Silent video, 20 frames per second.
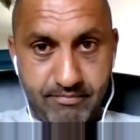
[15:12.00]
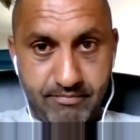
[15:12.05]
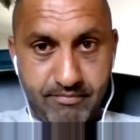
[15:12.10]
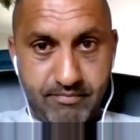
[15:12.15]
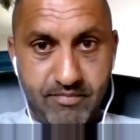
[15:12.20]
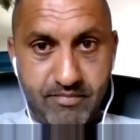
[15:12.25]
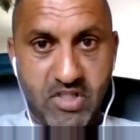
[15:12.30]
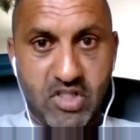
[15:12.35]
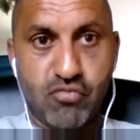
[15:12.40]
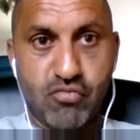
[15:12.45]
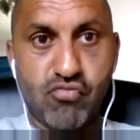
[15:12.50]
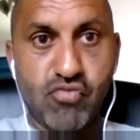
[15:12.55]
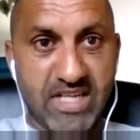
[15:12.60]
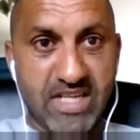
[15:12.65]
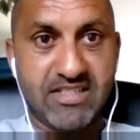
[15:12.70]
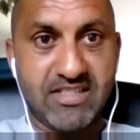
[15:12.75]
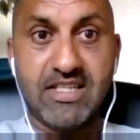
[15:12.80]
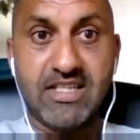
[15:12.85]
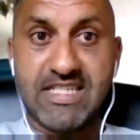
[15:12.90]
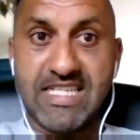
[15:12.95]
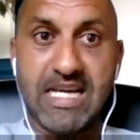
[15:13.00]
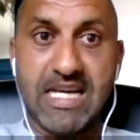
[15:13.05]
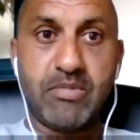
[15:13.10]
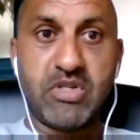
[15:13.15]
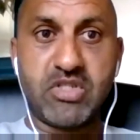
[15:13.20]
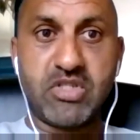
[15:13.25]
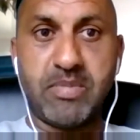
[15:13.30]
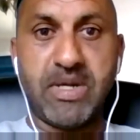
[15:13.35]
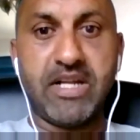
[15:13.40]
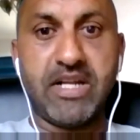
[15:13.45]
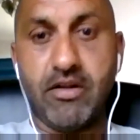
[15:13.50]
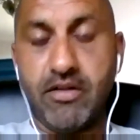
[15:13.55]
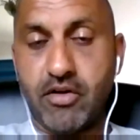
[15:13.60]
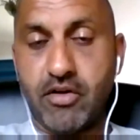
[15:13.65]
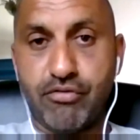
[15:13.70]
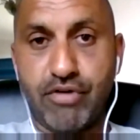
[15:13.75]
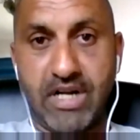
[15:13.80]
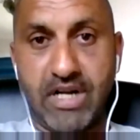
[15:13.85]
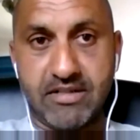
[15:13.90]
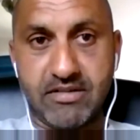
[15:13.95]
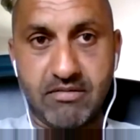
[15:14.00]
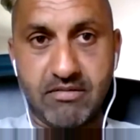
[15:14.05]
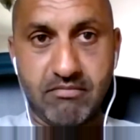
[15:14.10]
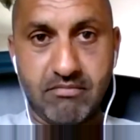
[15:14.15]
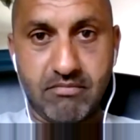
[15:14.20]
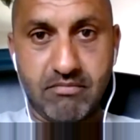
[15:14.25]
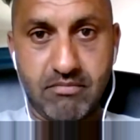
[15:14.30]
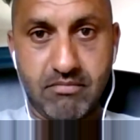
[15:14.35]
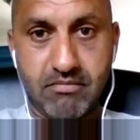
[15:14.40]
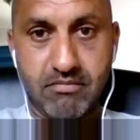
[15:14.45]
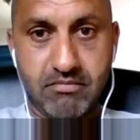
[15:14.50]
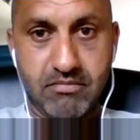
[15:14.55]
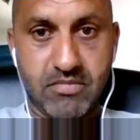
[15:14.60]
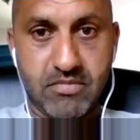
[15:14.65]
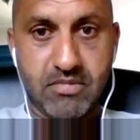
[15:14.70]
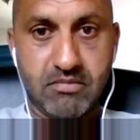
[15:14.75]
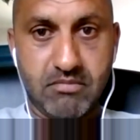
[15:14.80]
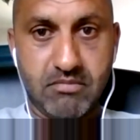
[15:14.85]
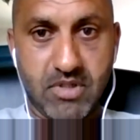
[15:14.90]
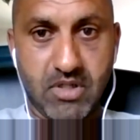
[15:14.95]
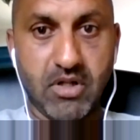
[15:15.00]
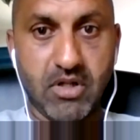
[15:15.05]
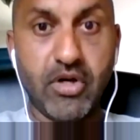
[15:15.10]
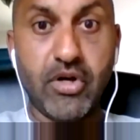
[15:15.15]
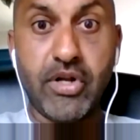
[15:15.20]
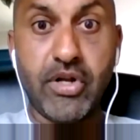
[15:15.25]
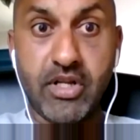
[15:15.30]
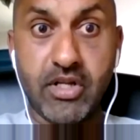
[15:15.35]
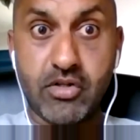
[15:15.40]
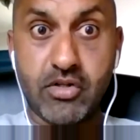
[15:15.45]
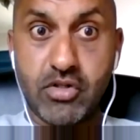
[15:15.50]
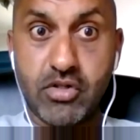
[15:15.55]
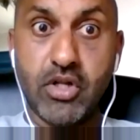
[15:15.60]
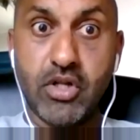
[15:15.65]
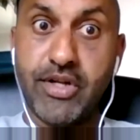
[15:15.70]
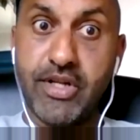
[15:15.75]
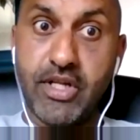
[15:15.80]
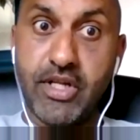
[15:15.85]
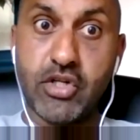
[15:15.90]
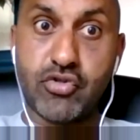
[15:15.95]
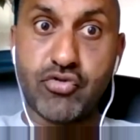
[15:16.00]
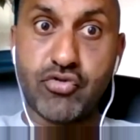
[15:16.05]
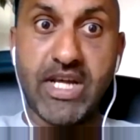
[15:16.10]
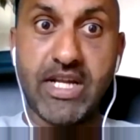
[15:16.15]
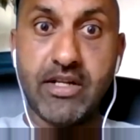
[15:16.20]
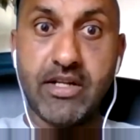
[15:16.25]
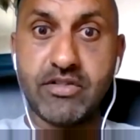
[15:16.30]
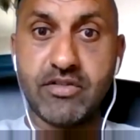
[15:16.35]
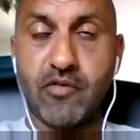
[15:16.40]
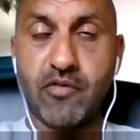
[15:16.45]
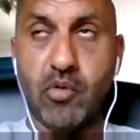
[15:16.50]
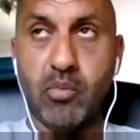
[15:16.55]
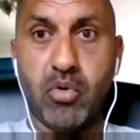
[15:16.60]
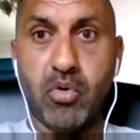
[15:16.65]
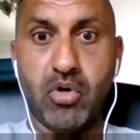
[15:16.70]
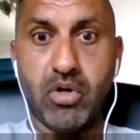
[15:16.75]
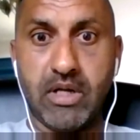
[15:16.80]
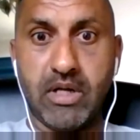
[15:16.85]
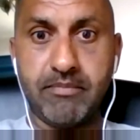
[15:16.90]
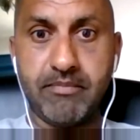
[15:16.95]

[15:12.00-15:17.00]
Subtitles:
The rest of the time is spent on the grass, learning your trade as a footballer.